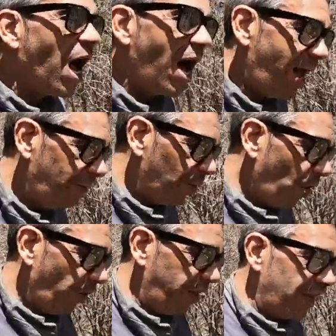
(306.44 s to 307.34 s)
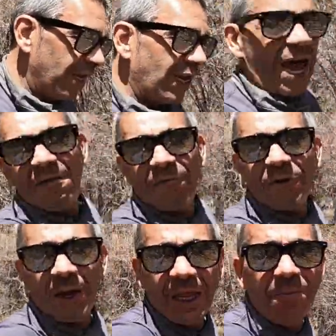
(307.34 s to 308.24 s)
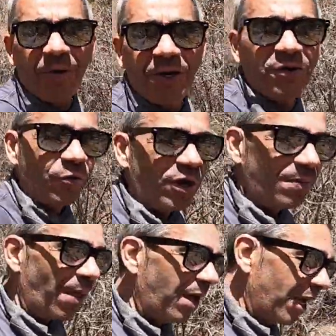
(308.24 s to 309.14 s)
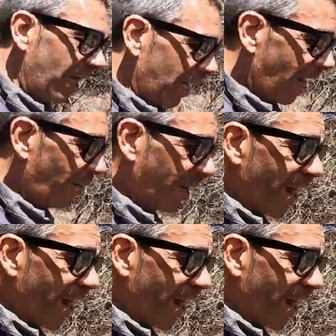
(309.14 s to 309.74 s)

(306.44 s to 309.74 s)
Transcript: time and all the effort that they put into it. I'm gonna